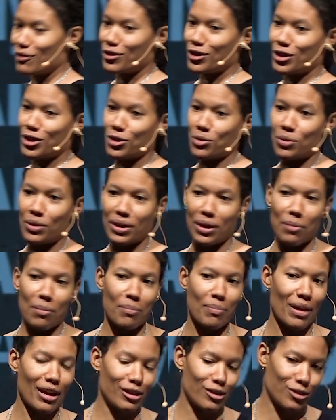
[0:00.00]
you would
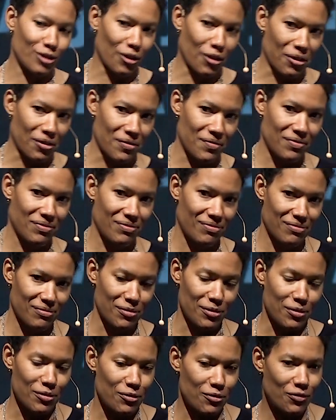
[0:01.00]
embezzle
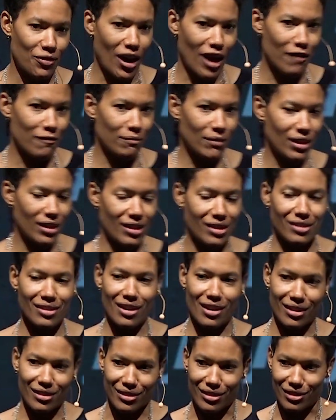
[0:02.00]
$5 million
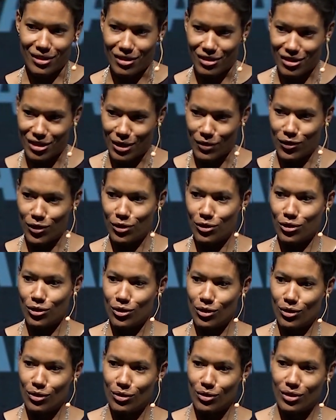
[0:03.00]
if you
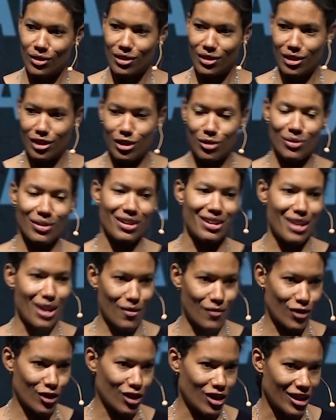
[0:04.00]
knew you were
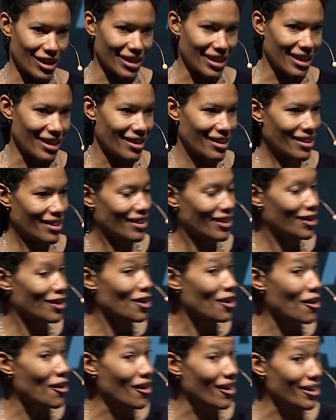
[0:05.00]
never going to get
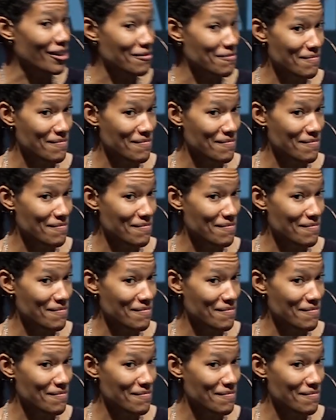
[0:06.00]
caught?